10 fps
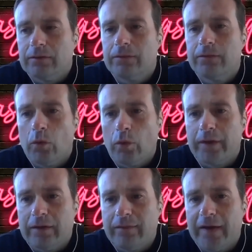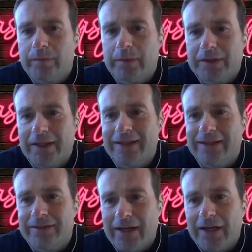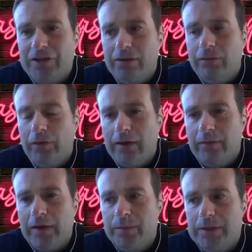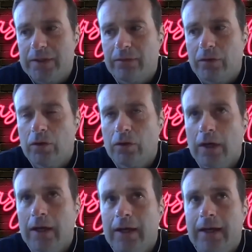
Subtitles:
for the investment and the intention for the investment. If you'd